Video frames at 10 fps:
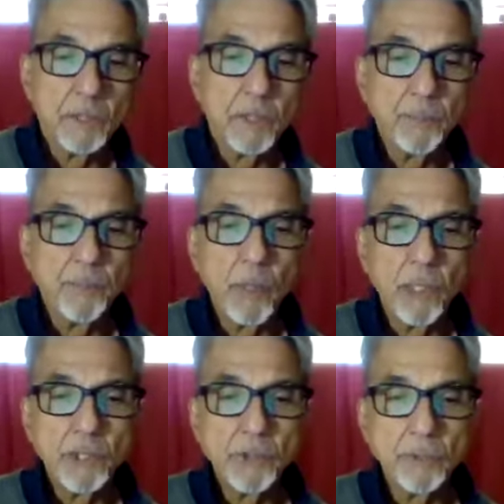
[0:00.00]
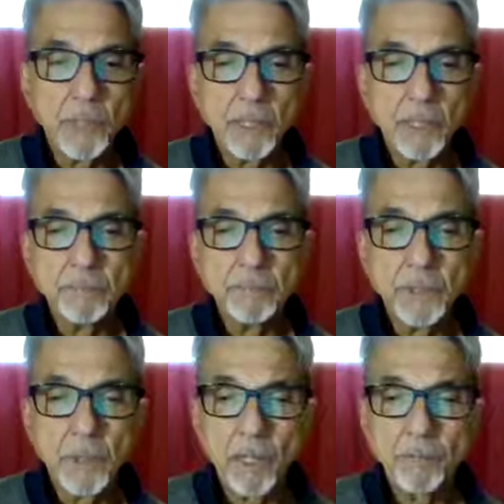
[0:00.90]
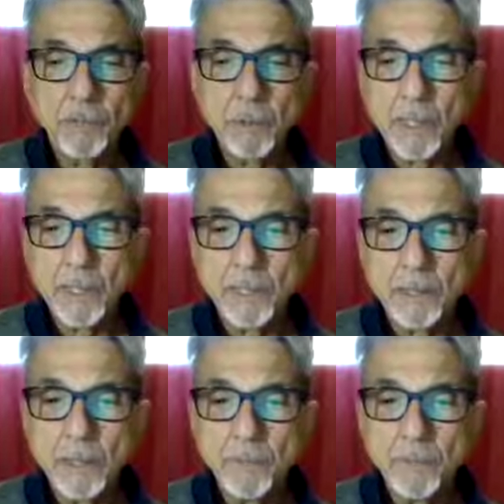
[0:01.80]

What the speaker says: Therefore, Arjuna, you have to learn